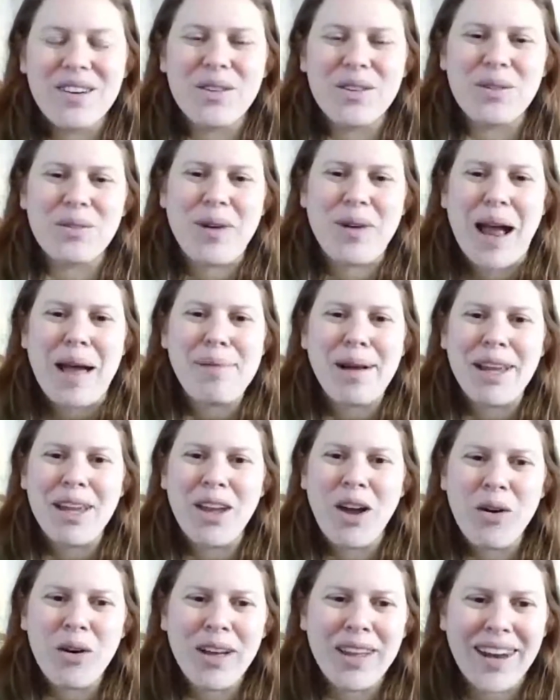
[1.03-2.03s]
Rabbi
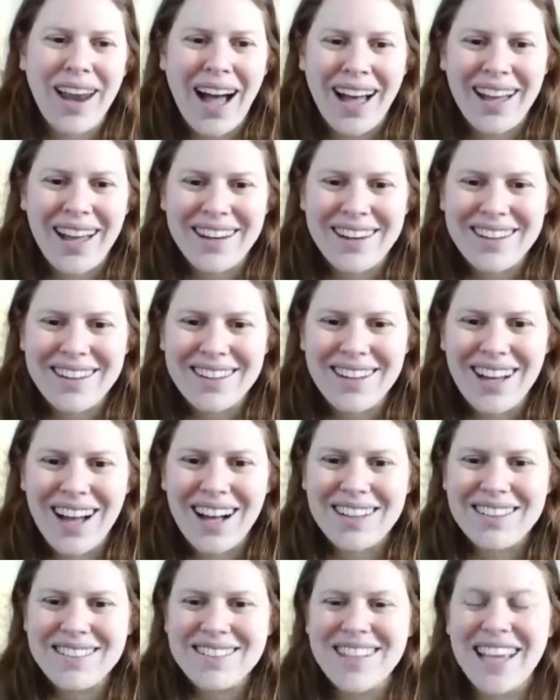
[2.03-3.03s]
Yochanan,
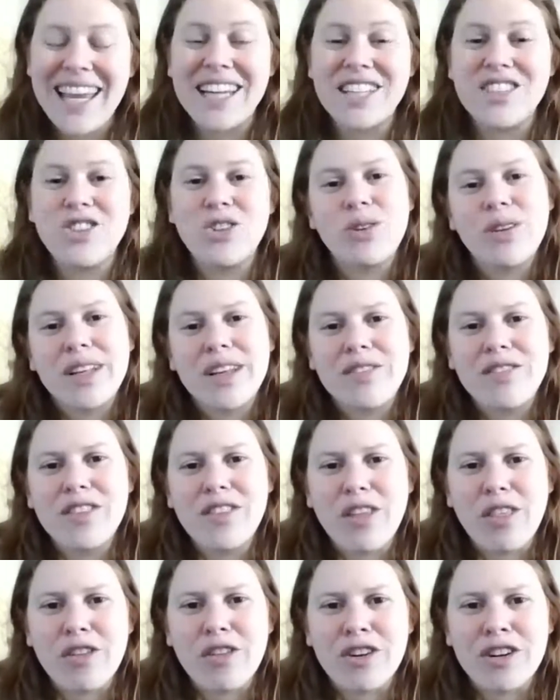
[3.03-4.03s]
a sage who lived in
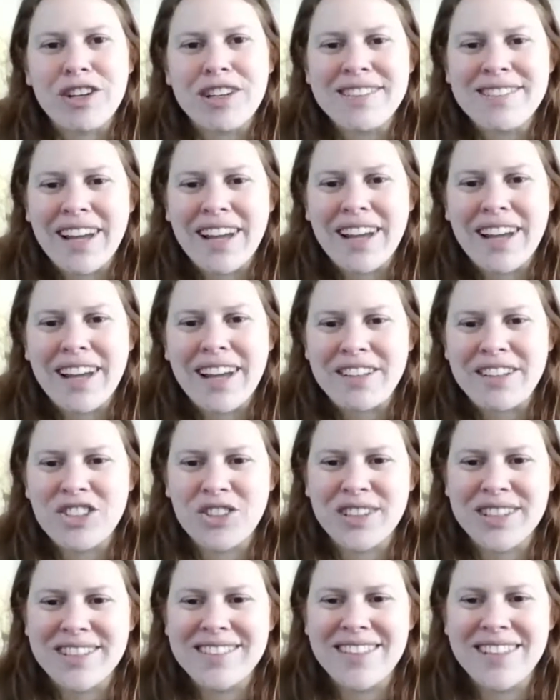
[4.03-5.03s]
the 3rd
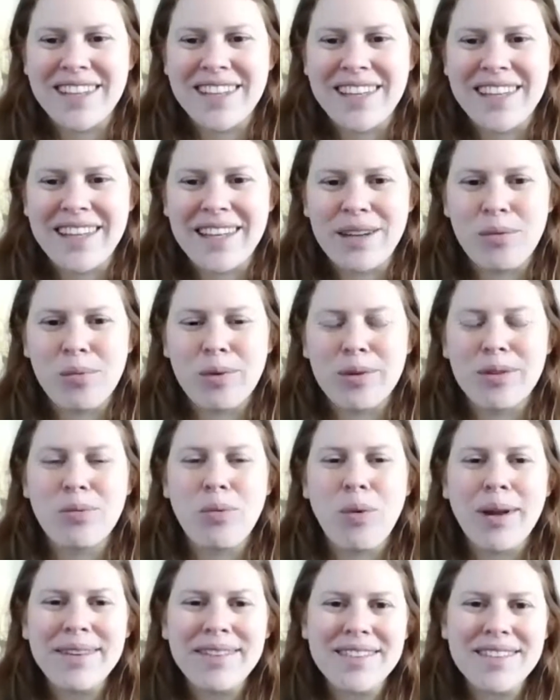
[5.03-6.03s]
century CE, was
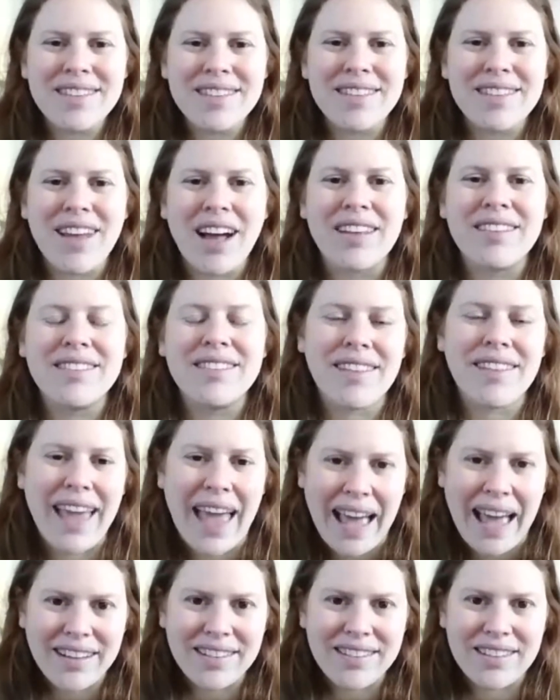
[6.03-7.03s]
once discussing the
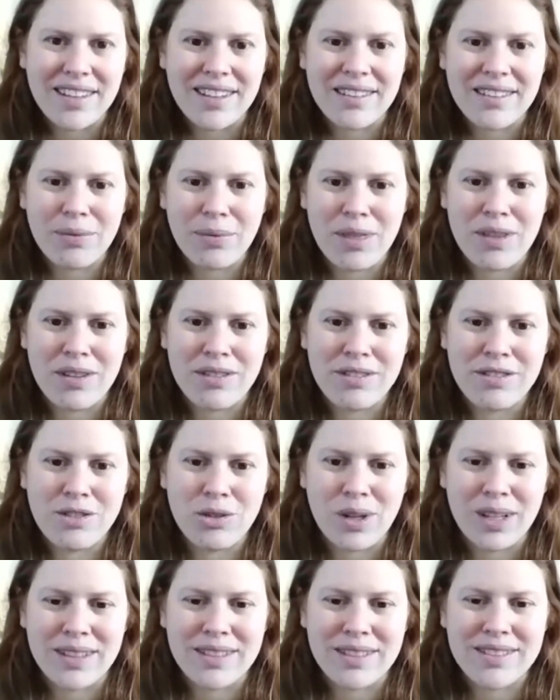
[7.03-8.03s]
Exodus with his
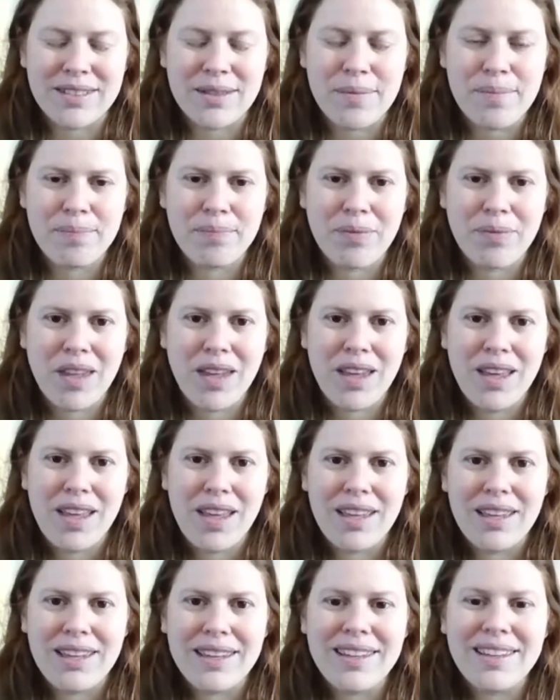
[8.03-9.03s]
students.
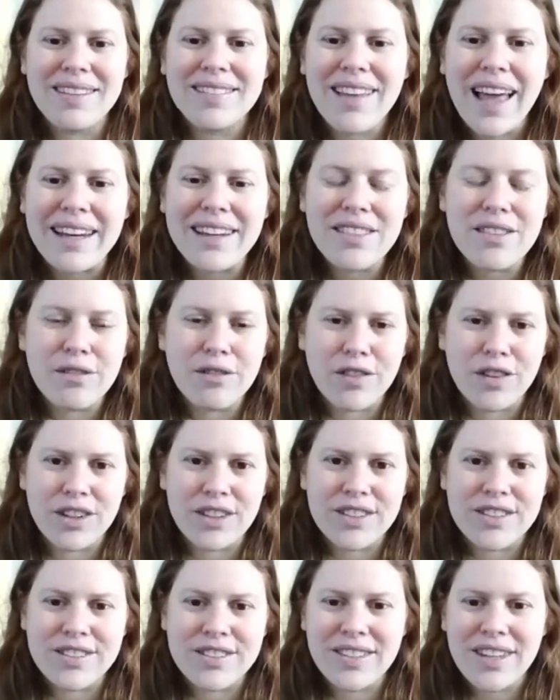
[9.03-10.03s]
He cited the
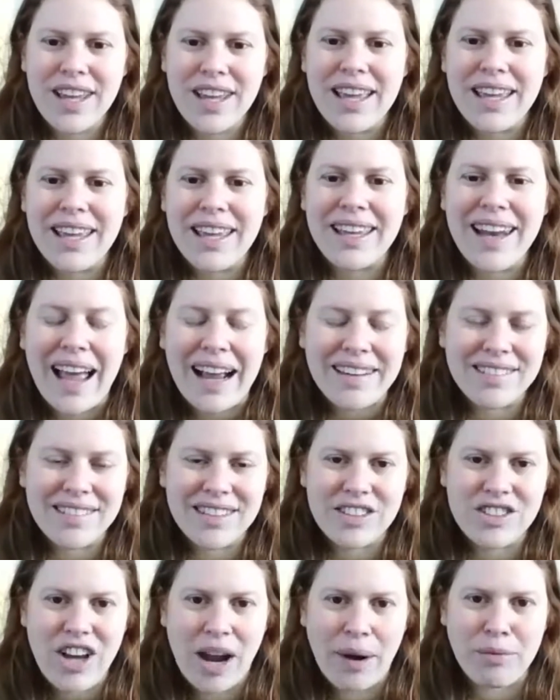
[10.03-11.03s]
verse in
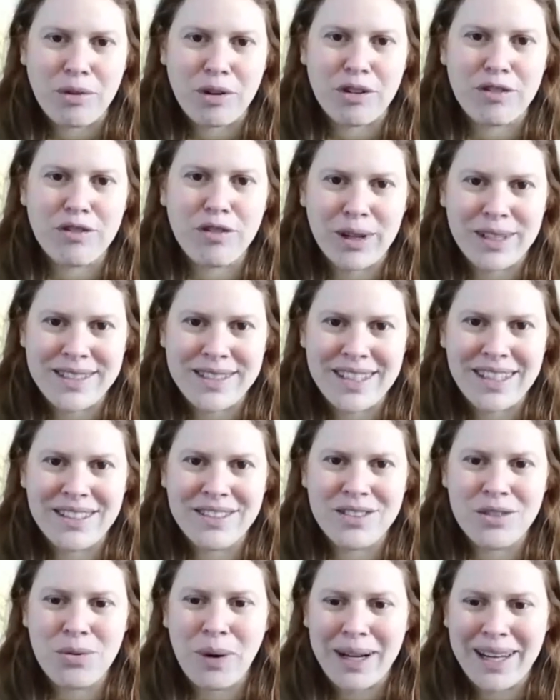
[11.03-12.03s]
Exodus chapter
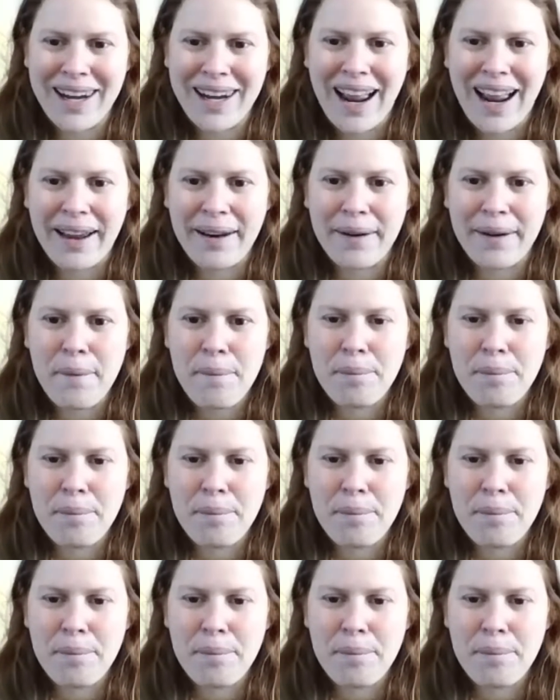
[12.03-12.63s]
14:29,